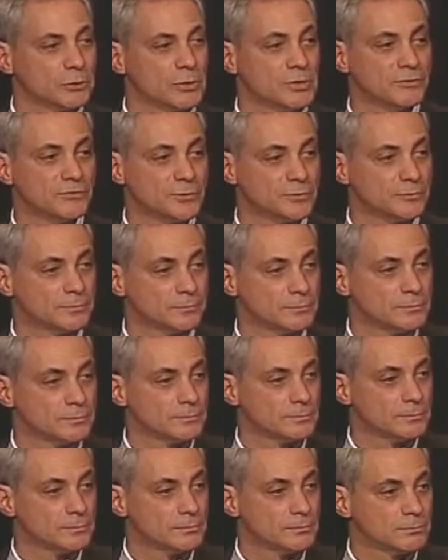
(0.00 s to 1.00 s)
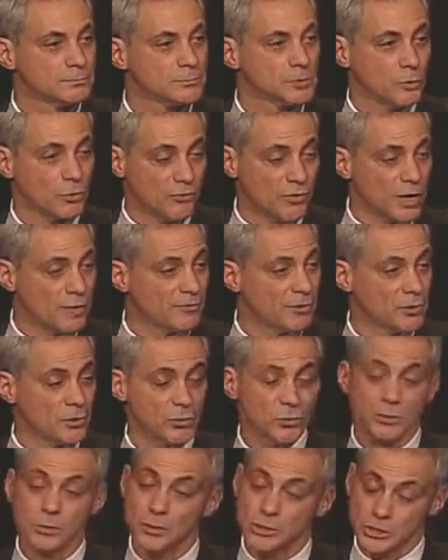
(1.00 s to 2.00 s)
leave. The revolving
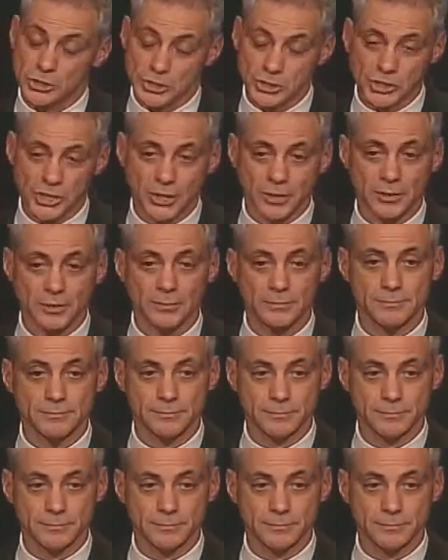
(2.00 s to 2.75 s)
door is shut.